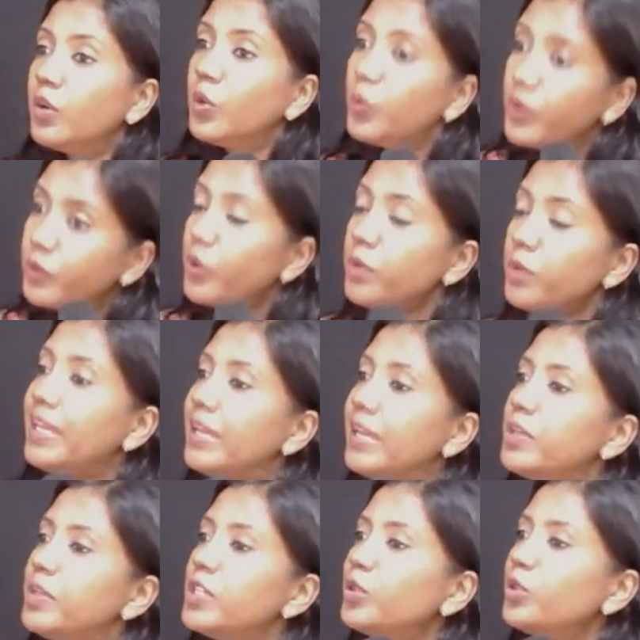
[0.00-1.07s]
We won't be
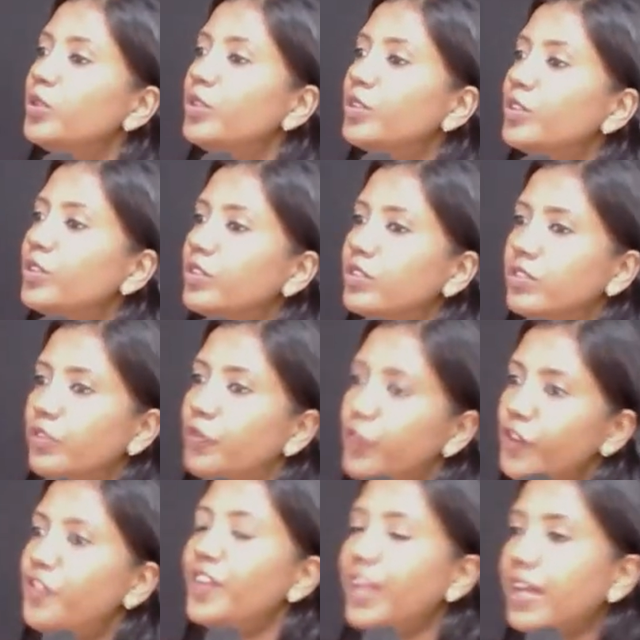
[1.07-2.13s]
able to
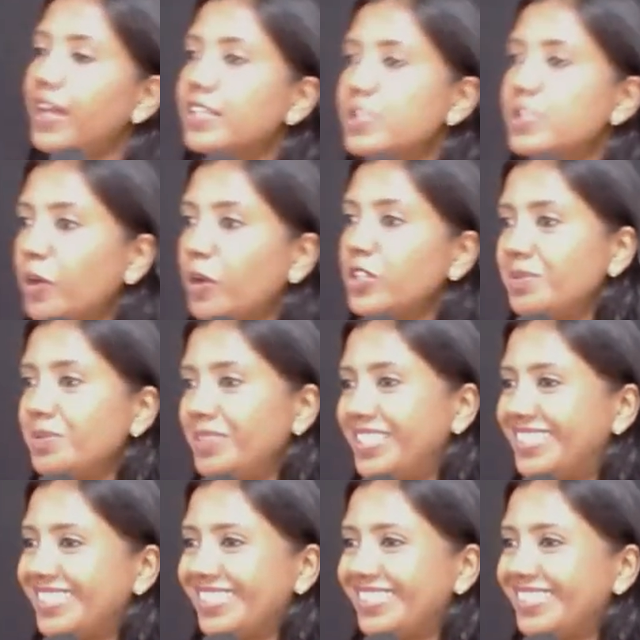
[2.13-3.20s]
fulfill our
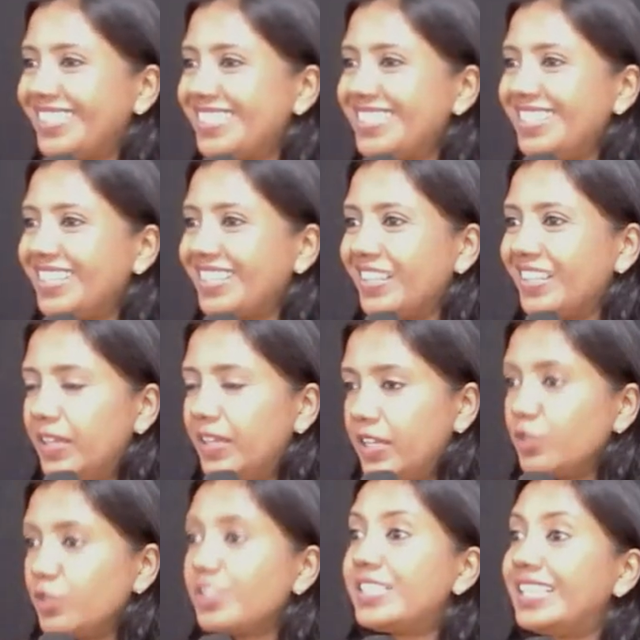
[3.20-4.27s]
responsibility, isn't it?
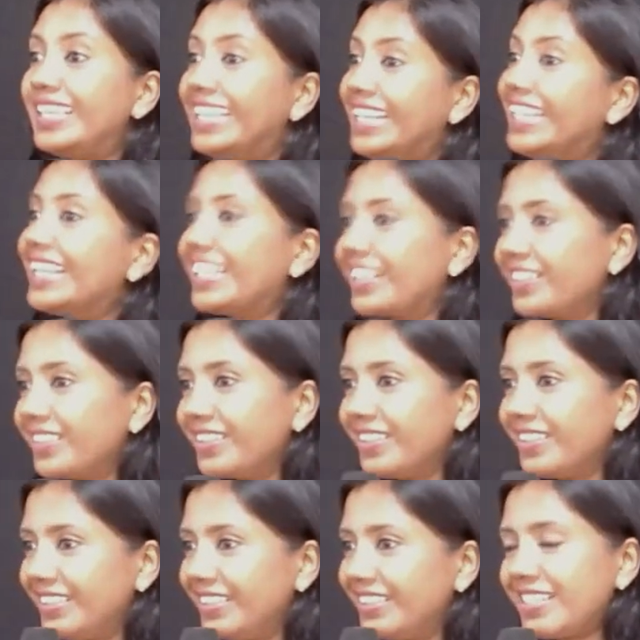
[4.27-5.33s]
To see healing
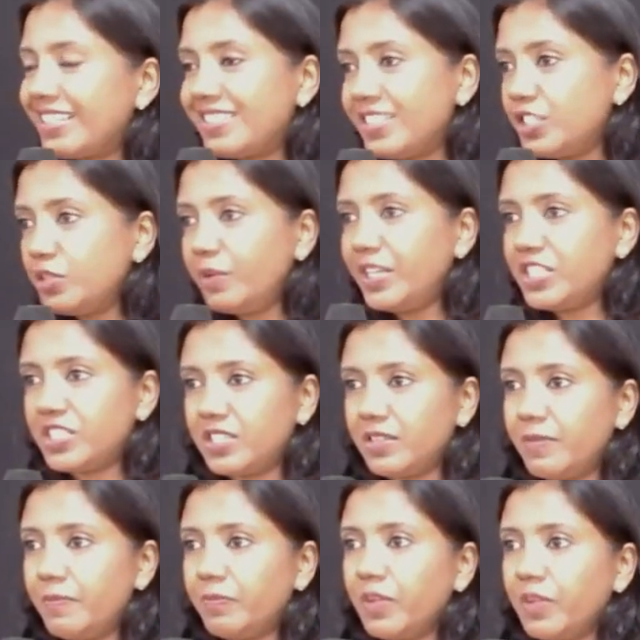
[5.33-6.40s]
in that situation.
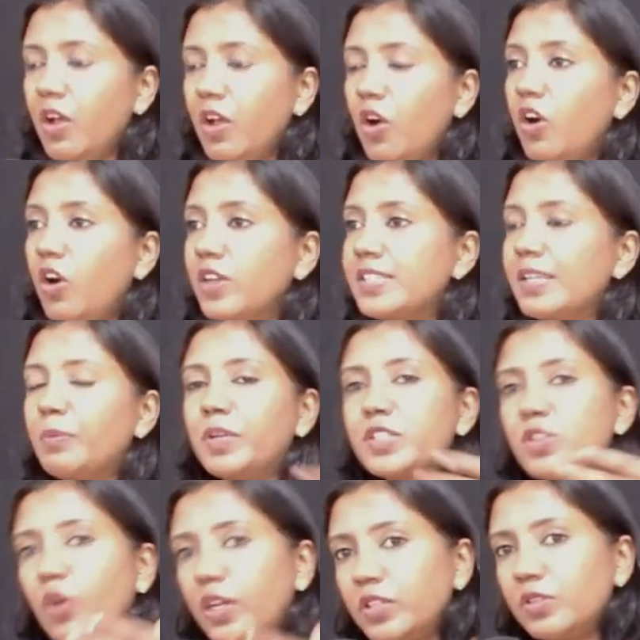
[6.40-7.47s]
Or someone's
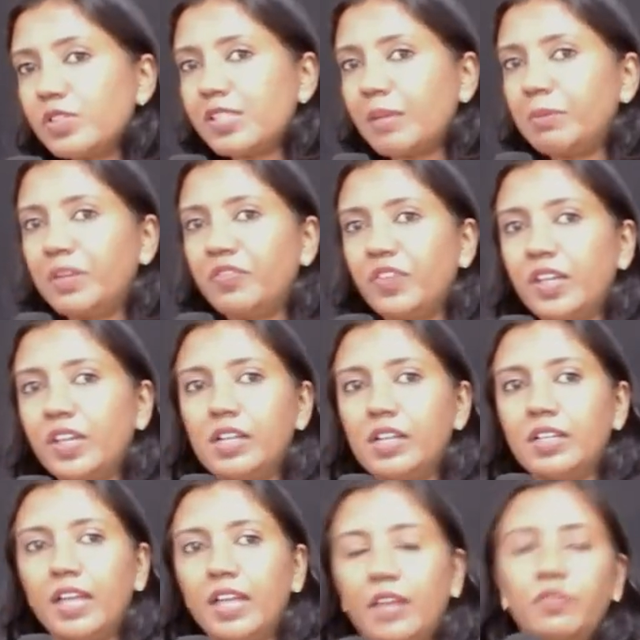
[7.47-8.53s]
going through some
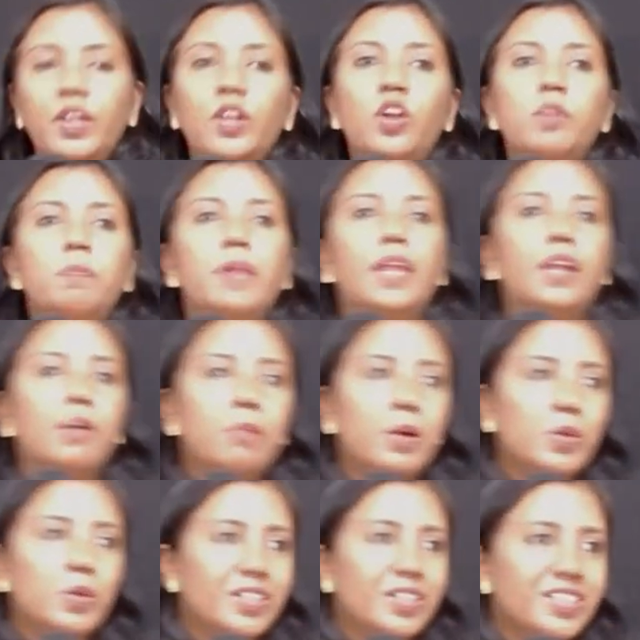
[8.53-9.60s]
difficulty and we are not praying
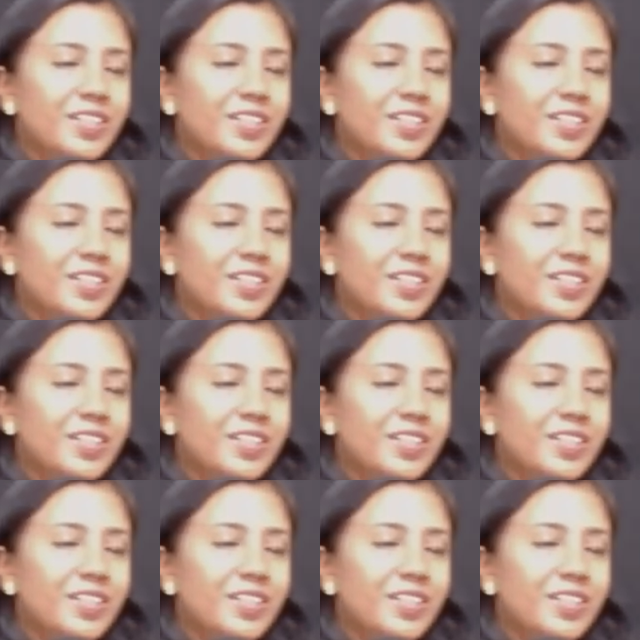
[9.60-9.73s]
about it.